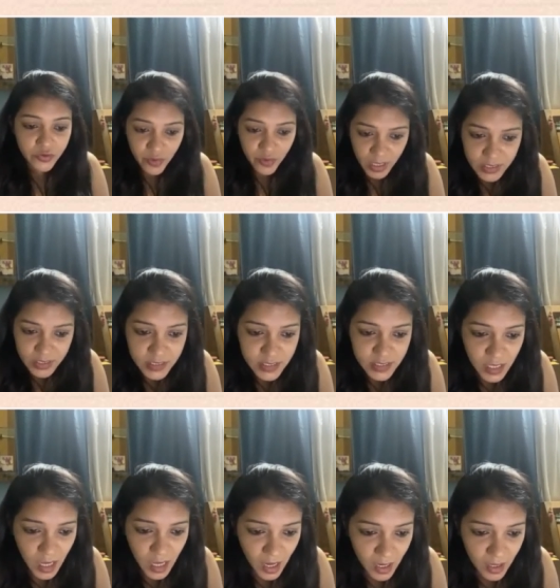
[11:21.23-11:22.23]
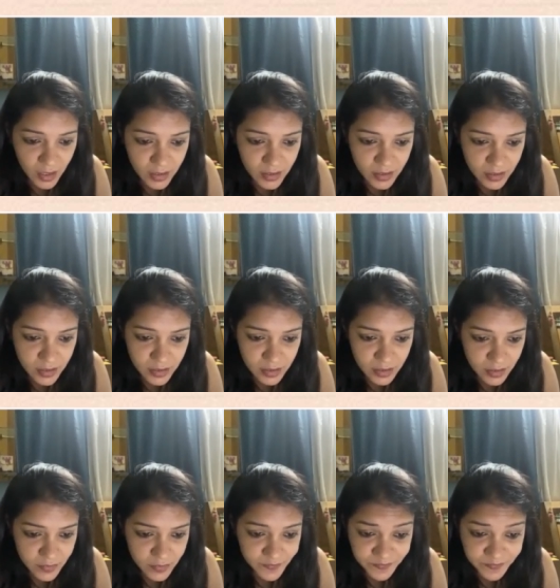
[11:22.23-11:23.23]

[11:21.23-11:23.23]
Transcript: trust and uh,